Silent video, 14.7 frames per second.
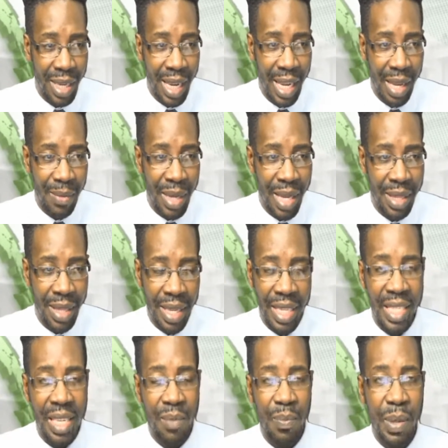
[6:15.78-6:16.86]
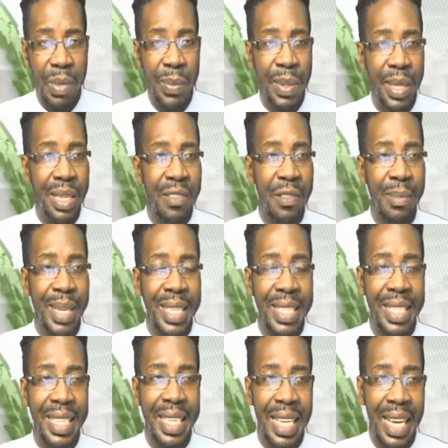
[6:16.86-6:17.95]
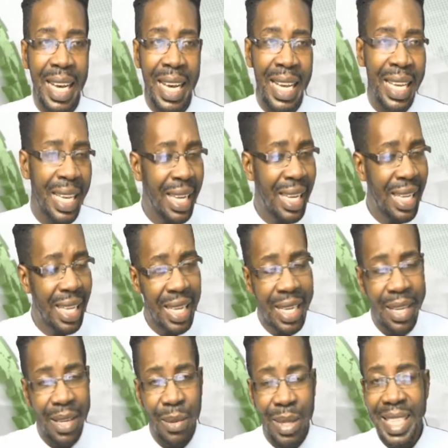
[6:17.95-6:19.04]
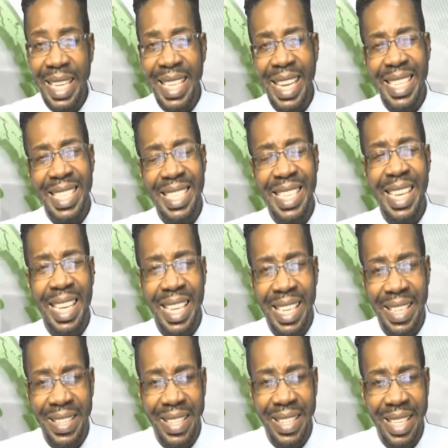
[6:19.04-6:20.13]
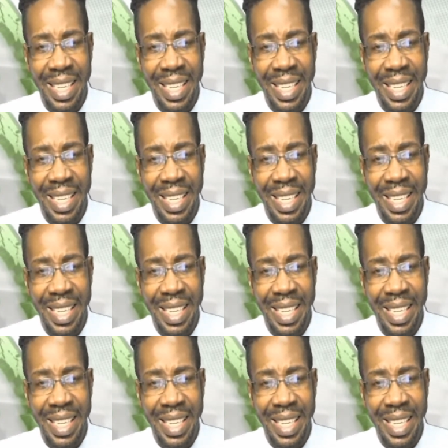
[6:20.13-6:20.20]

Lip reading: This PPP government, what can I say?